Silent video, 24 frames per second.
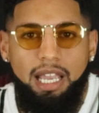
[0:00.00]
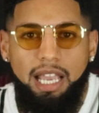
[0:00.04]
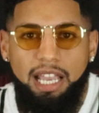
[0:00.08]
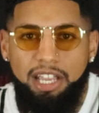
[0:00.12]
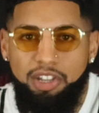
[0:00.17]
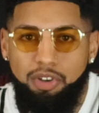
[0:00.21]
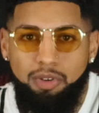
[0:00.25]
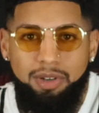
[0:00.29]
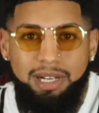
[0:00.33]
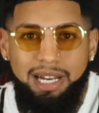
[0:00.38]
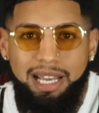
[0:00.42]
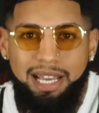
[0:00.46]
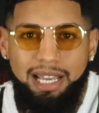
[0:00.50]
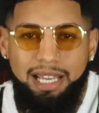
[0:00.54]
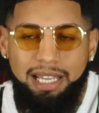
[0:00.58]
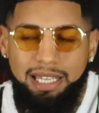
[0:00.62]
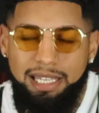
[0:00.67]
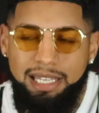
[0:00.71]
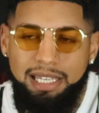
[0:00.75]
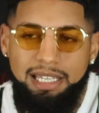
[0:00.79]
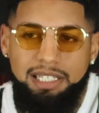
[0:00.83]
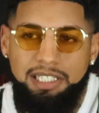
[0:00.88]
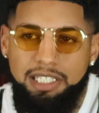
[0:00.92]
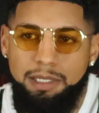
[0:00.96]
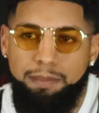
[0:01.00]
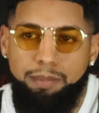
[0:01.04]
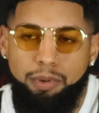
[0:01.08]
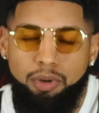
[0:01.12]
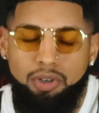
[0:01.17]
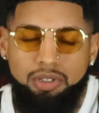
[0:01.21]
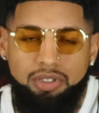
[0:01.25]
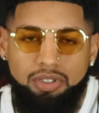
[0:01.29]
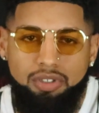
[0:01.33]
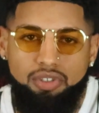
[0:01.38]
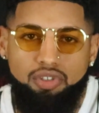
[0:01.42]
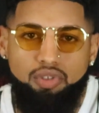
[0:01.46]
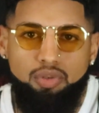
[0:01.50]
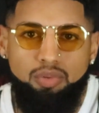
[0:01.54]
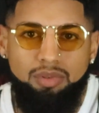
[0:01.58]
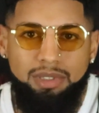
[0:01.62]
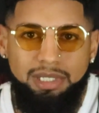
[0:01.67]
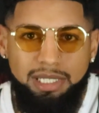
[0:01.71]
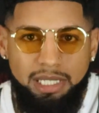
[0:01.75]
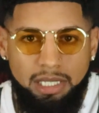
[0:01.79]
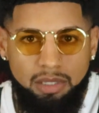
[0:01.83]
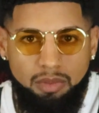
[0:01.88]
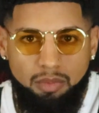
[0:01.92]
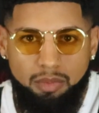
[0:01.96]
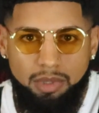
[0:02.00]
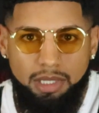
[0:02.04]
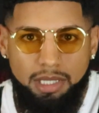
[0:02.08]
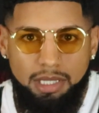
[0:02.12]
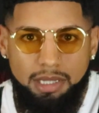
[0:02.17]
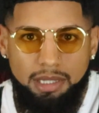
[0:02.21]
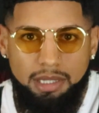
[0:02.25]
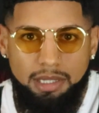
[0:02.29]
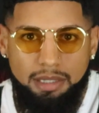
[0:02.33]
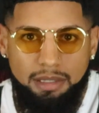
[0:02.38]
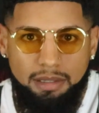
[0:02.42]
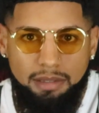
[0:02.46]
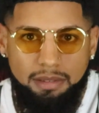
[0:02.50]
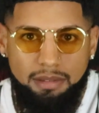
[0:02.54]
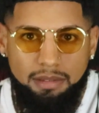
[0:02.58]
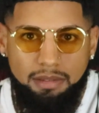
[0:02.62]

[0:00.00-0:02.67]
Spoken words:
and you're not an easy person to deal with,